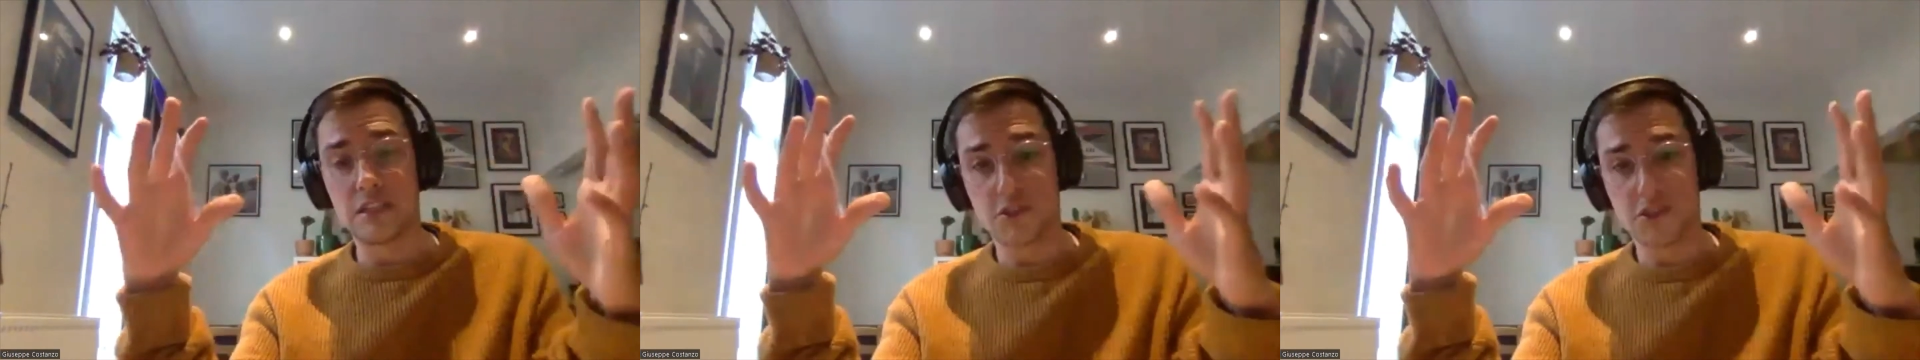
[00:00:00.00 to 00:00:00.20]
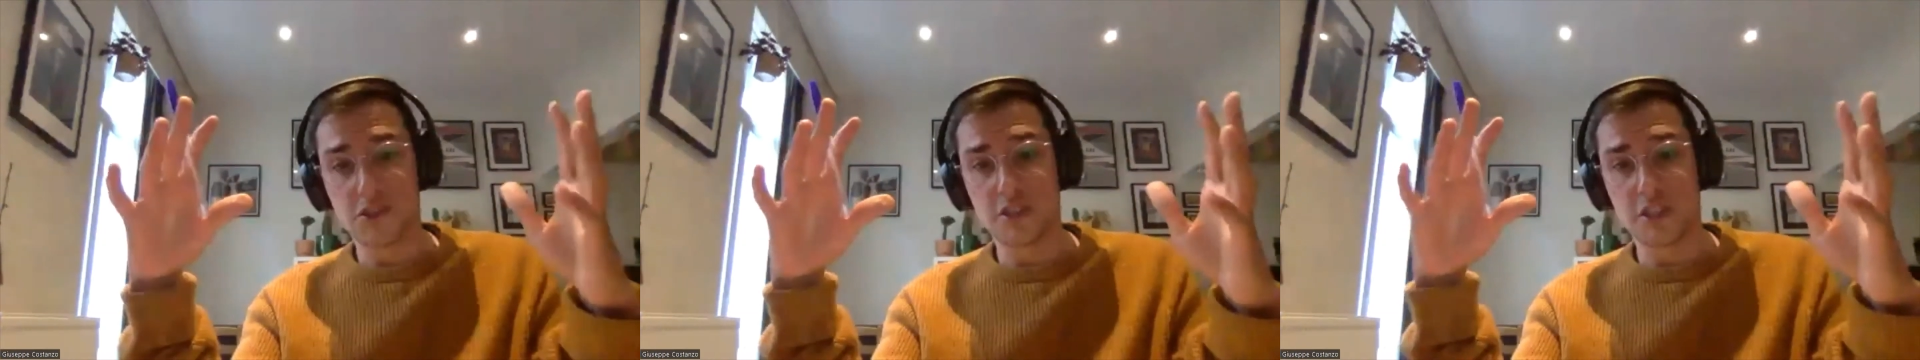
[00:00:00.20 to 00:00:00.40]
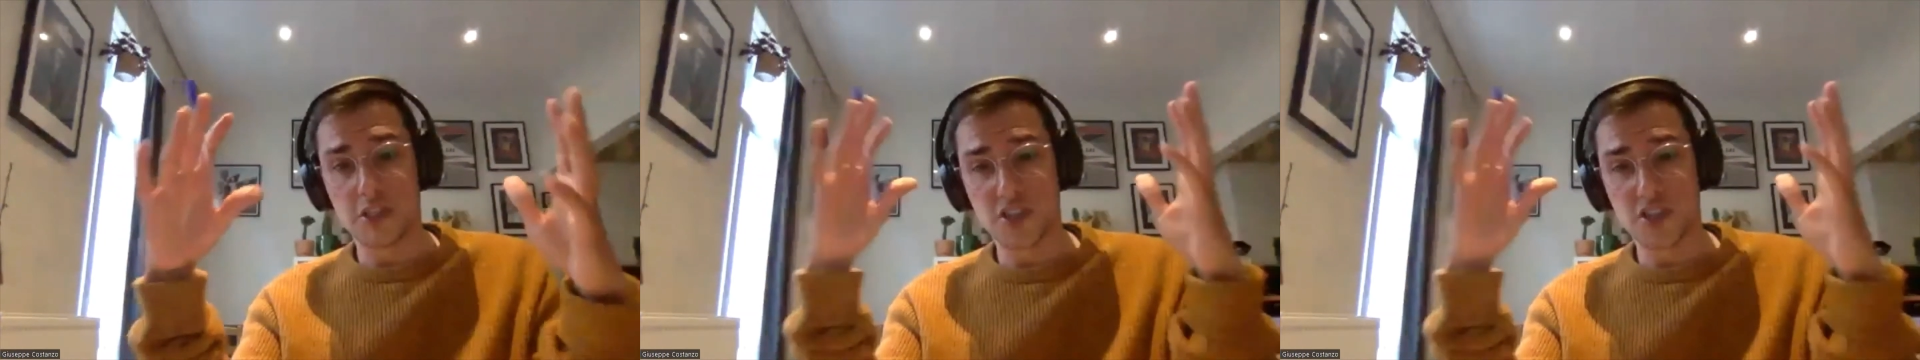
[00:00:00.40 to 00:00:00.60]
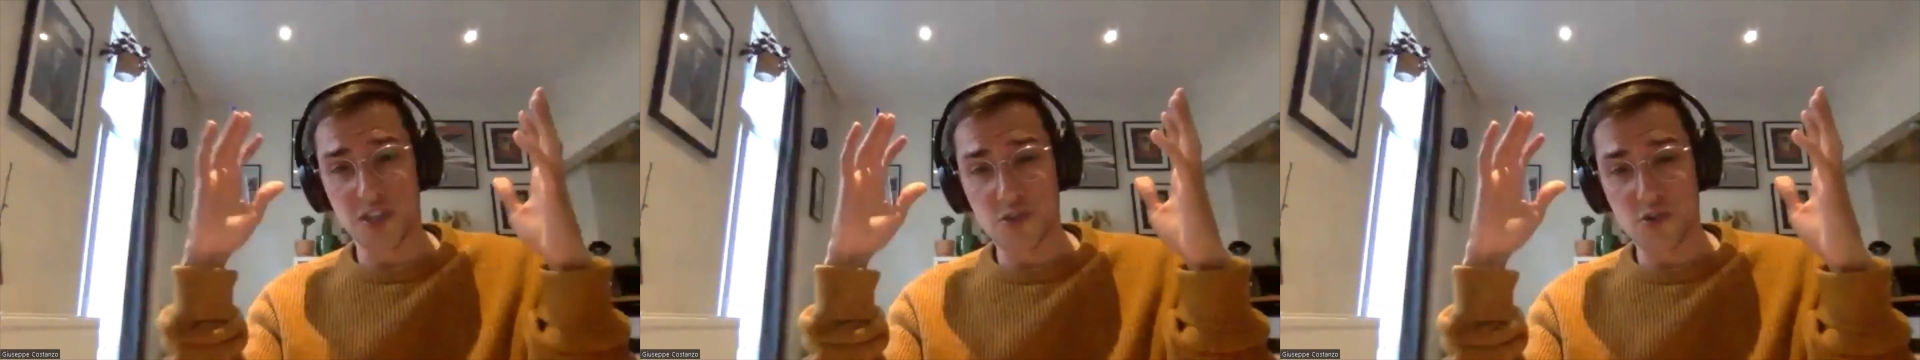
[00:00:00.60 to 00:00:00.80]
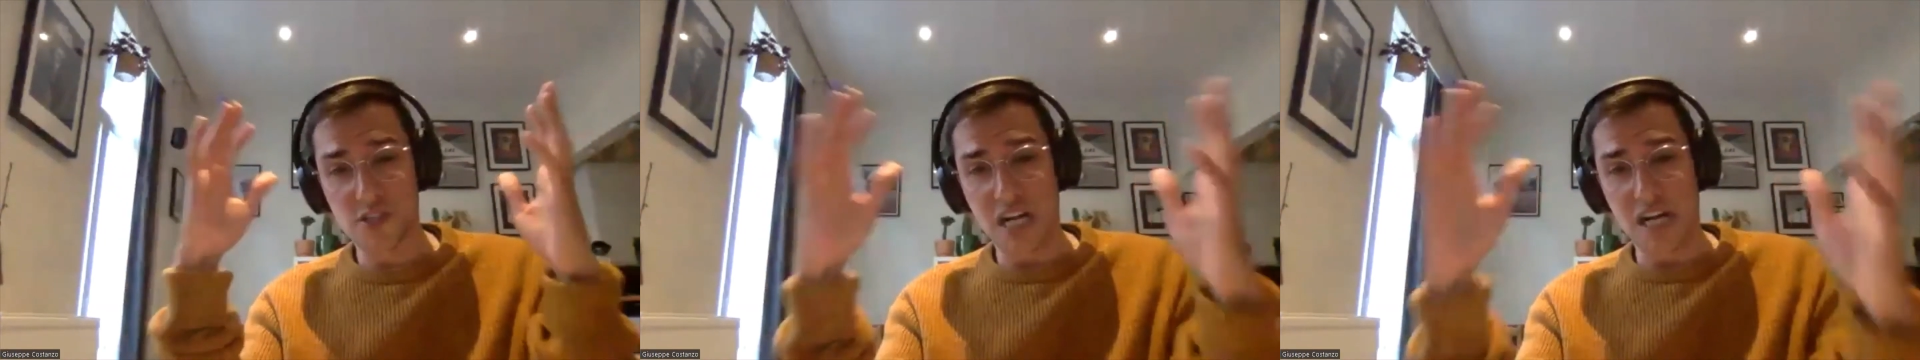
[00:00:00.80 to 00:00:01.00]
electricity to
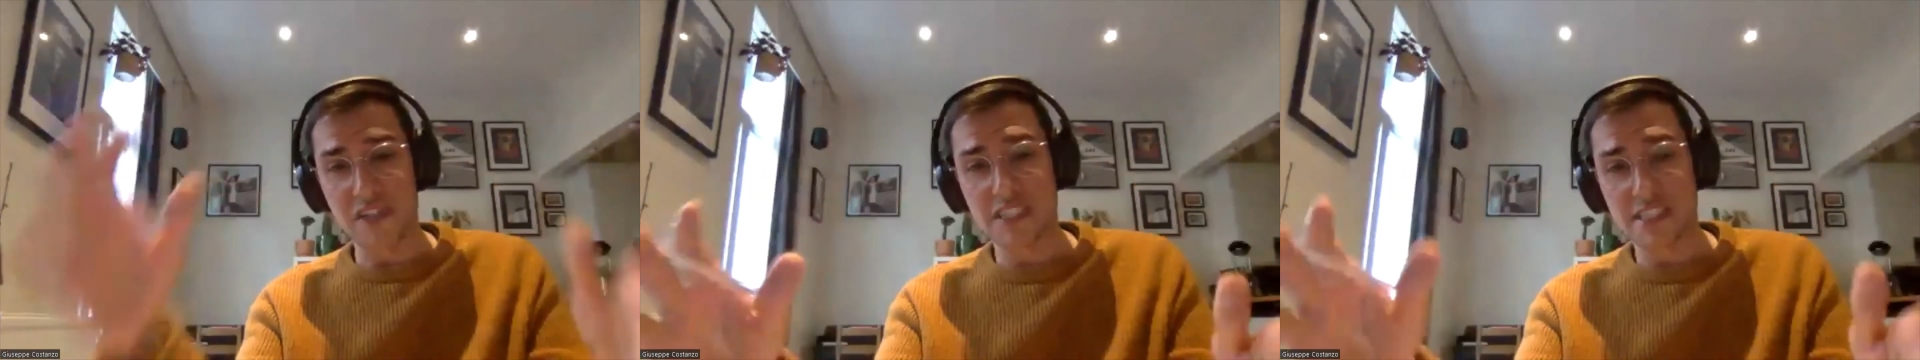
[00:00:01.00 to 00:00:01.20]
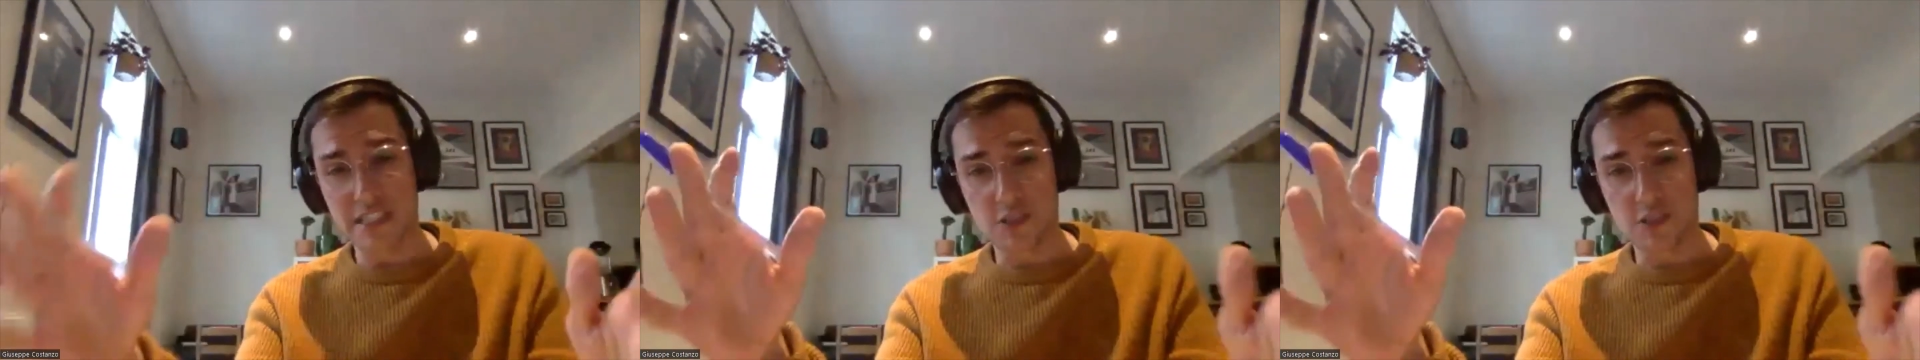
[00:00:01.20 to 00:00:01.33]
get to direct